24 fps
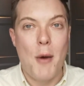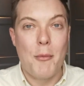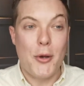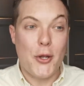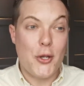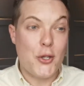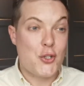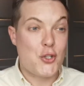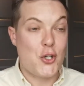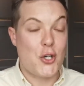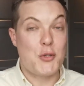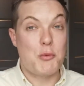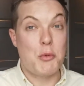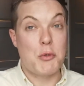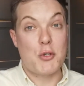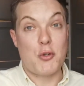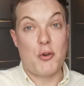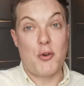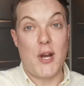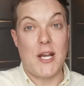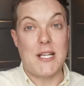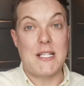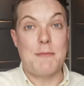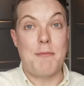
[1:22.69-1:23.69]
Paula's Choice was
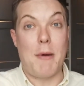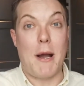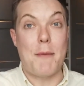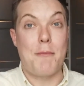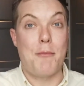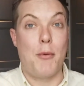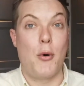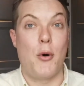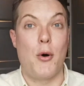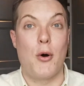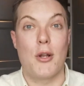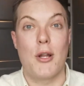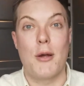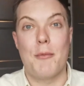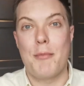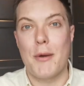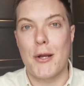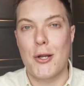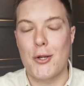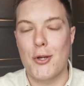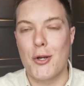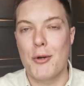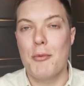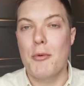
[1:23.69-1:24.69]
created by Paula
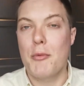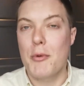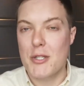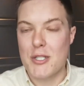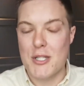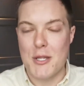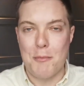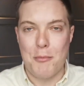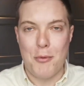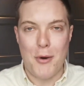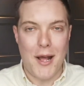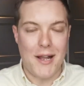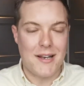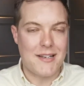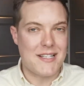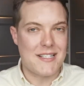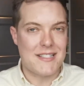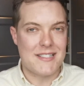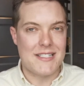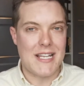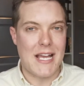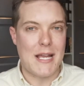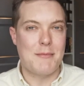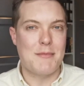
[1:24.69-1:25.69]
Begoun, which the brand
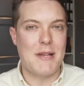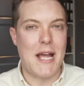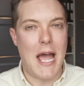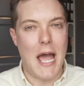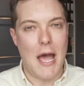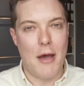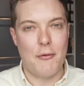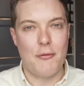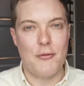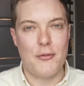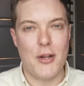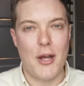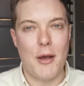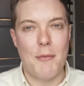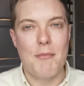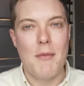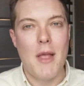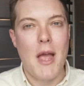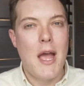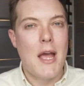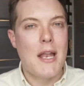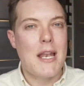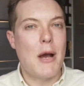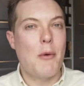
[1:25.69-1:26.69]
is named after.
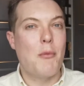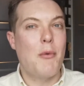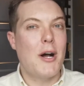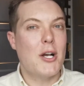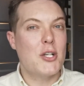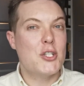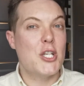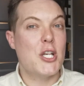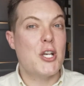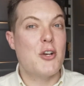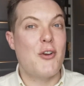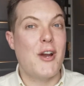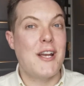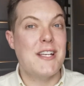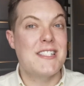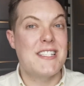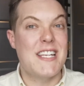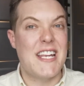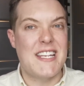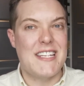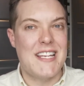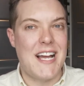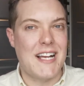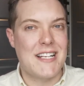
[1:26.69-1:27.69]
Now, while she
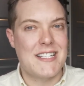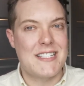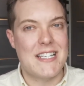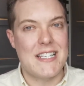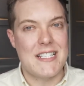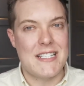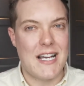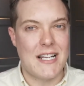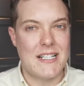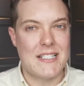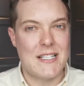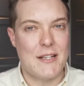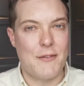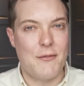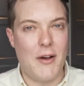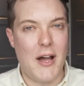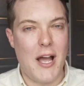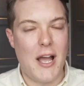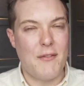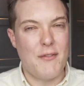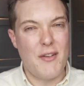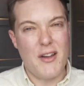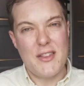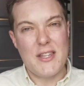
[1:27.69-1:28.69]
created it in
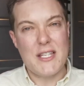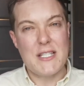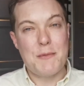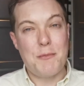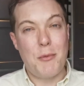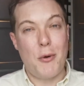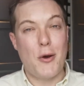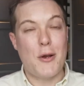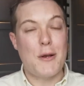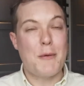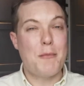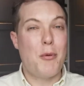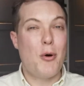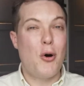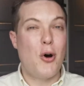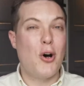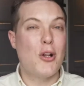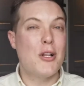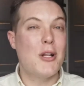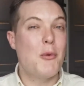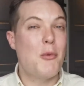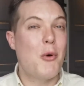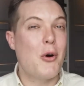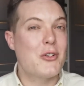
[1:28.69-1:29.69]
1995, at this point,
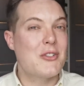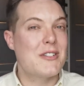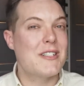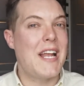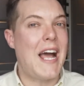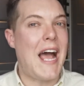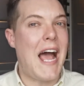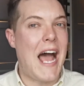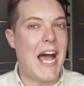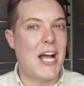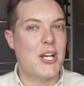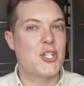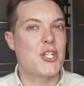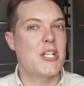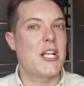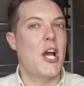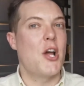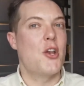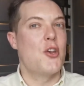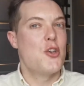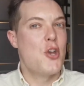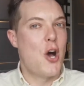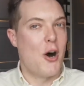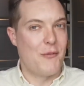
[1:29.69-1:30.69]
Paula wasn't actually
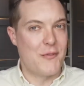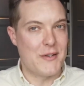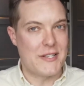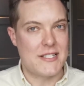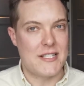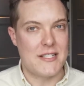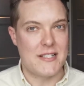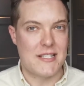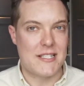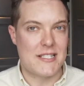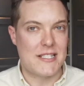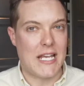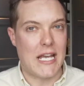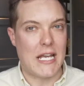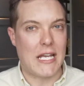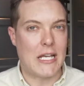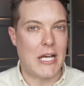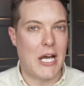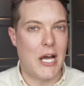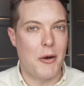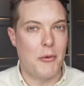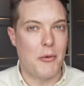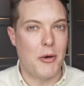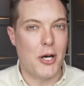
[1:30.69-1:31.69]
a novice in the
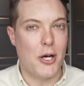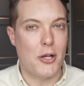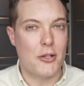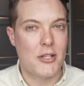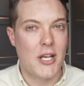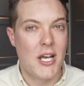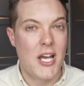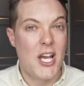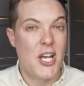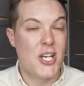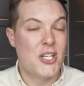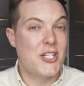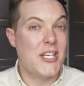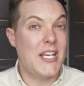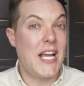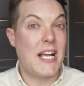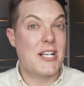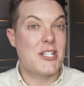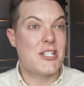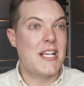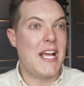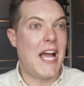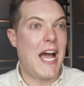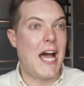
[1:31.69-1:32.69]
skincare world. She
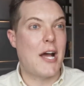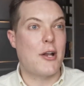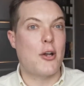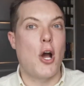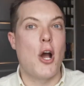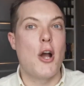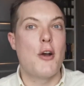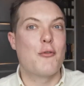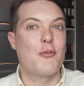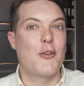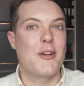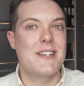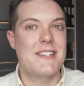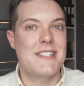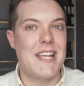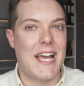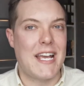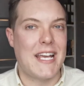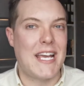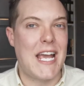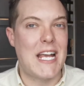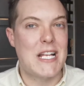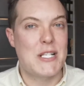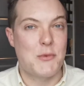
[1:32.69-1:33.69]
actually had over a
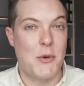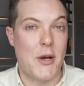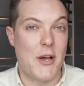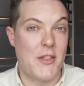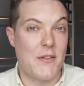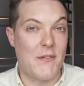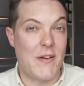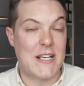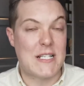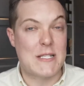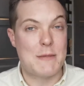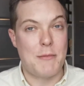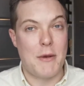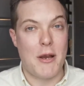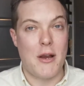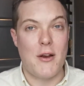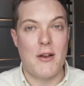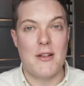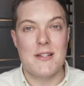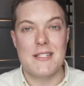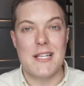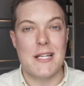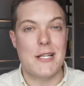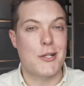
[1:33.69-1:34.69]
decade's worth of
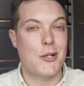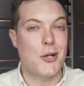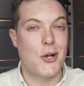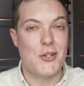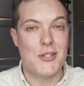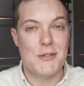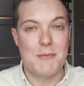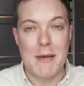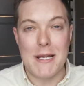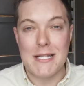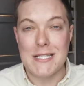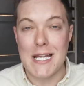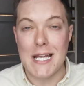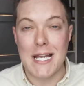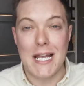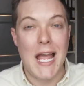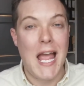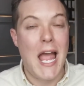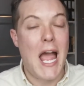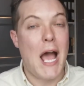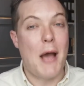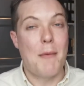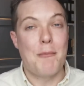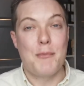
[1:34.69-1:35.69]
experience in cosmetic
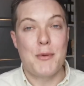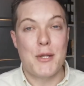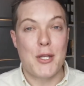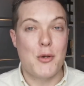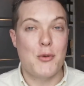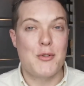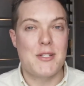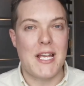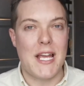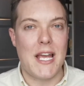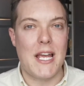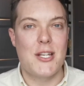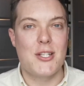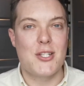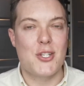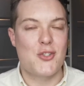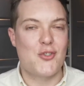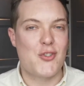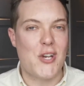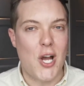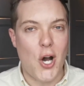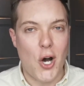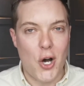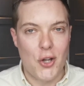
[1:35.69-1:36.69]
and beauty
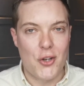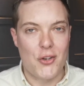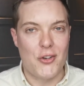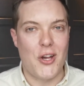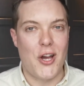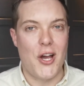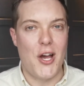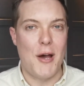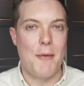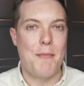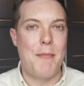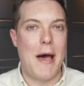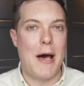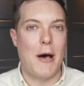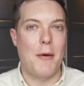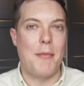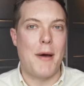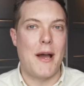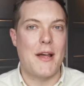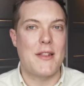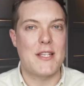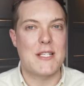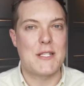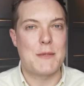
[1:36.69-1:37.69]
industry under her belt
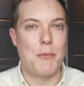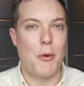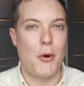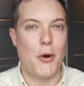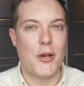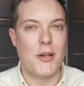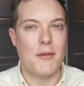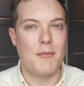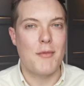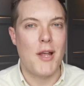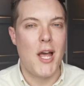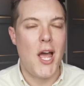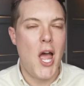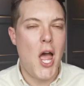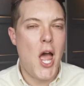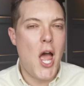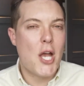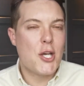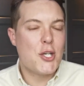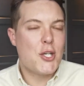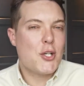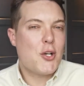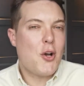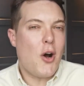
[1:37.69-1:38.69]
by this point.
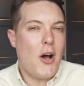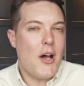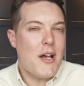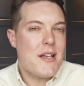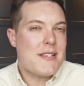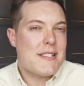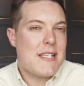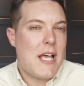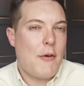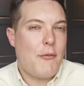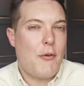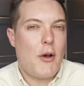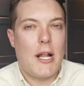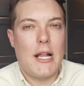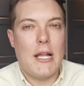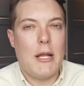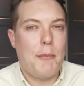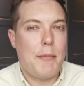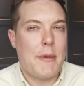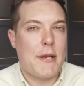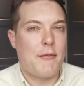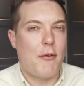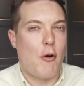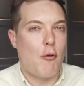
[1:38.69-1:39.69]
She got herself a
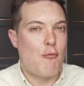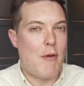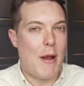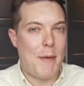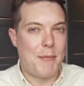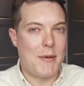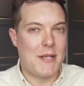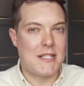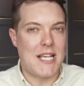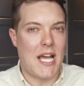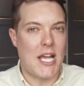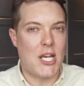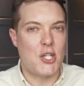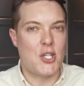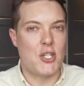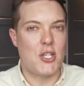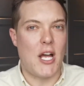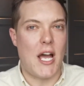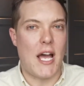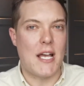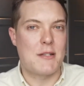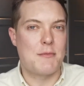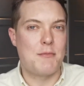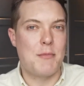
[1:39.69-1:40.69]
little bit of a
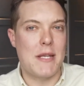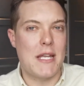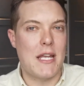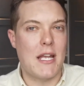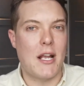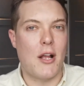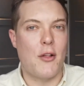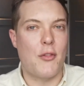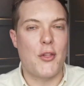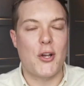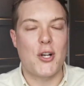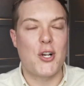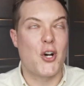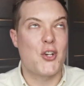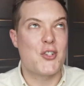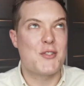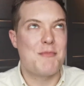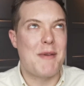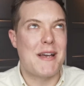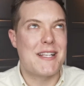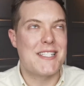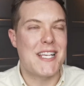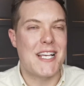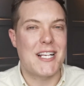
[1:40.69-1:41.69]
reputation as being the
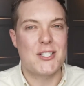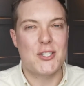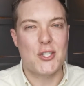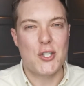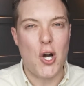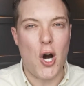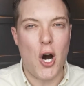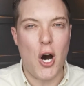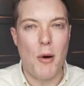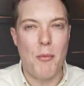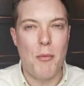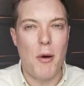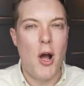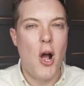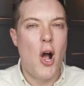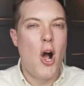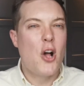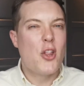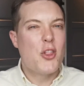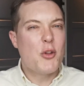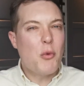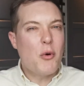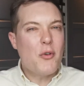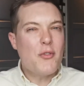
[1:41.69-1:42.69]
cosmetics cop,
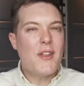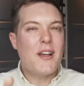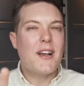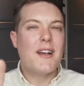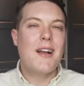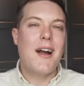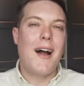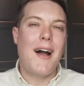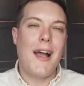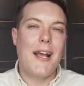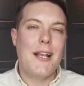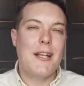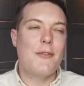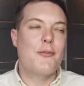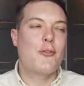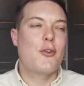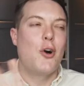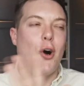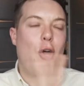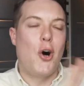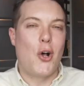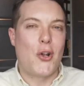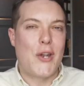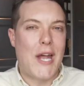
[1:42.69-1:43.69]
the one that kind of
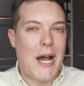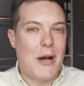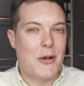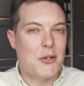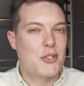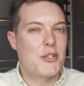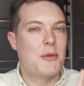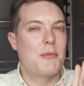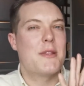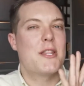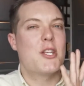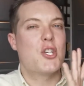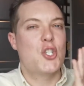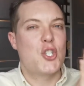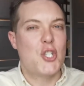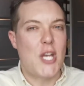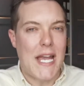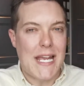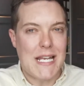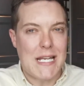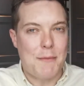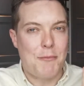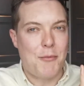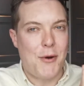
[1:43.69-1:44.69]
called out some of the
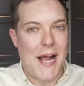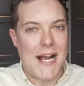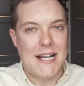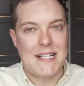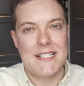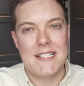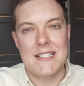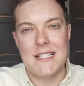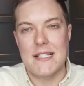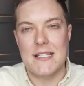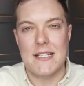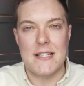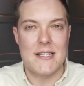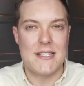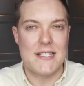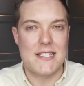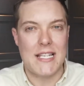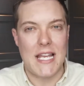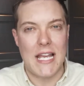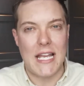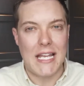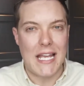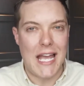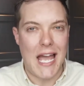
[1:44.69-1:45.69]
shady practices in the
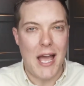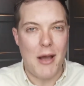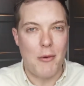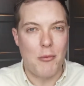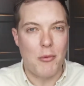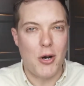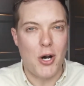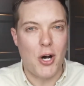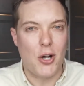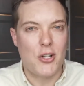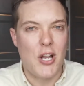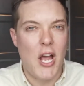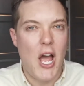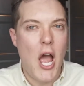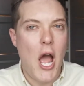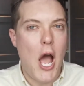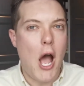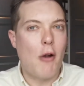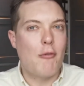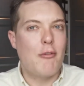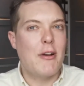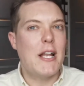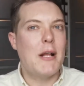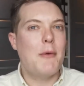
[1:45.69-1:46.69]
skincare world
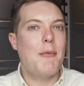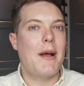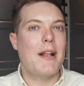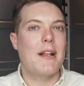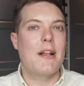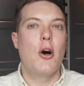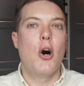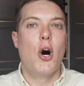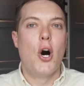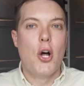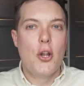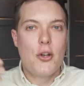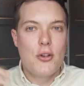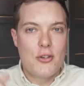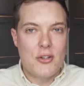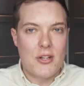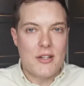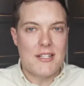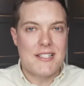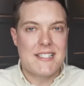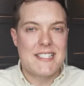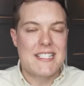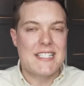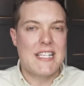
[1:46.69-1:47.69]
and really went under
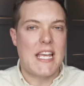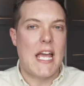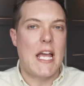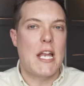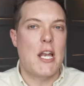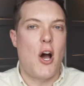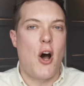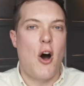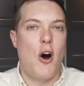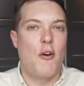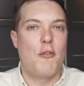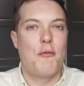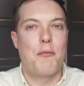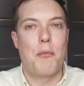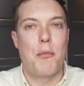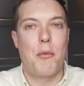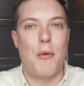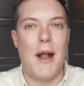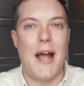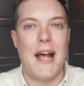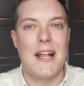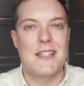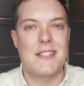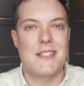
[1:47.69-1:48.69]
the skin of
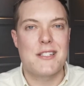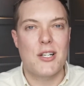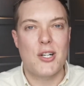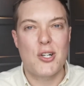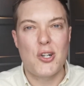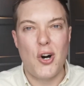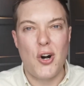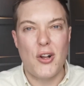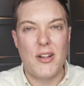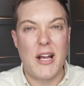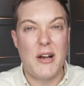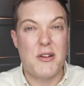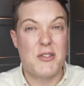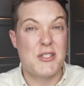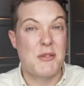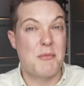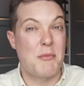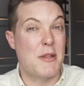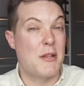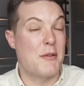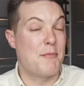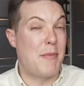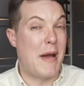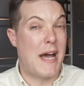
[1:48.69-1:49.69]
brands and called out
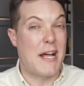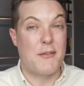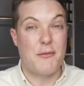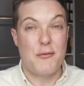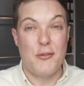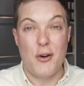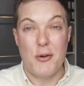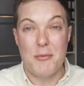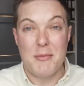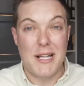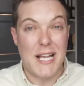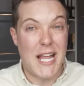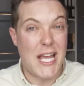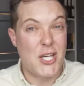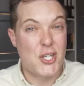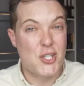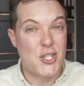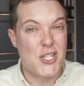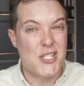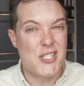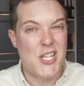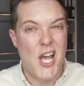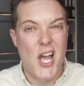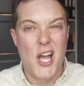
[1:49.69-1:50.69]
some of the bad
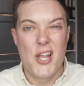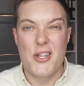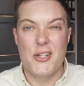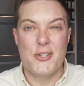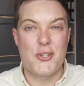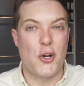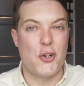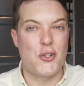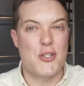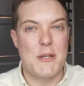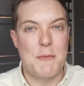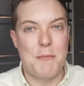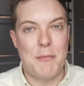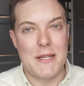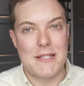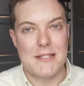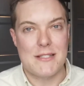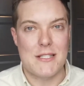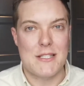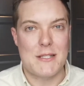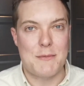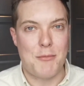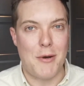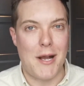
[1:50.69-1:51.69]
formulations, the dodgy
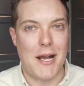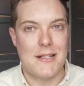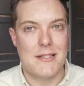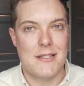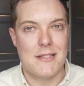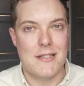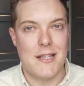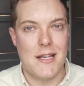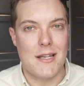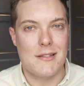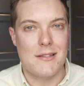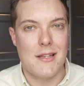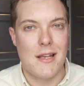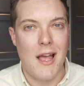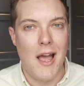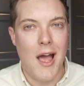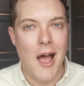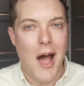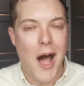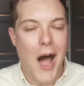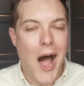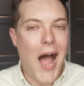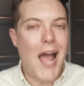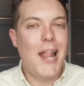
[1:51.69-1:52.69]
business practices.
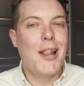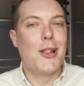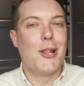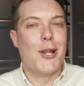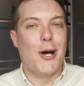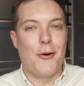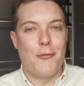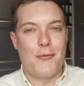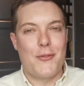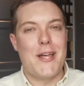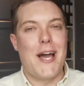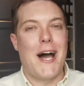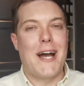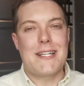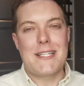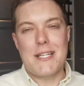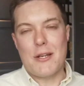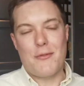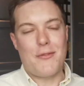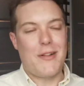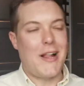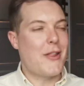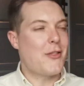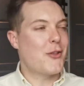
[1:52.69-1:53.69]
I love the
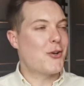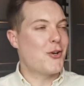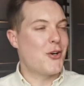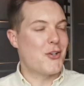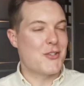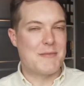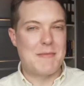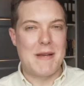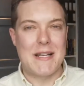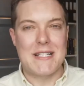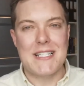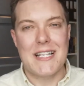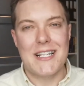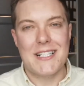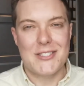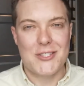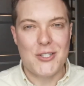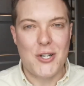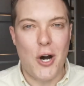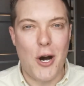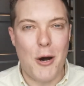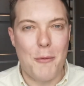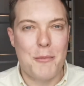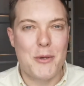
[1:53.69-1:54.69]
idea of like the cosmetics
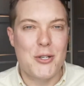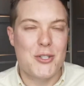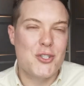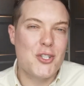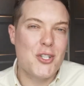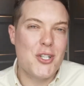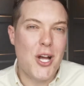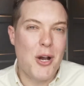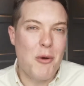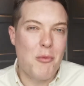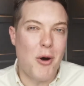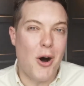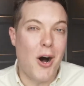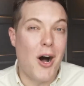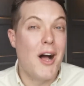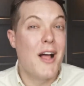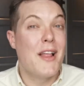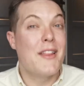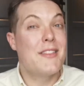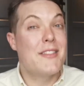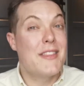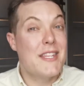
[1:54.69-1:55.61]
cop because you know what?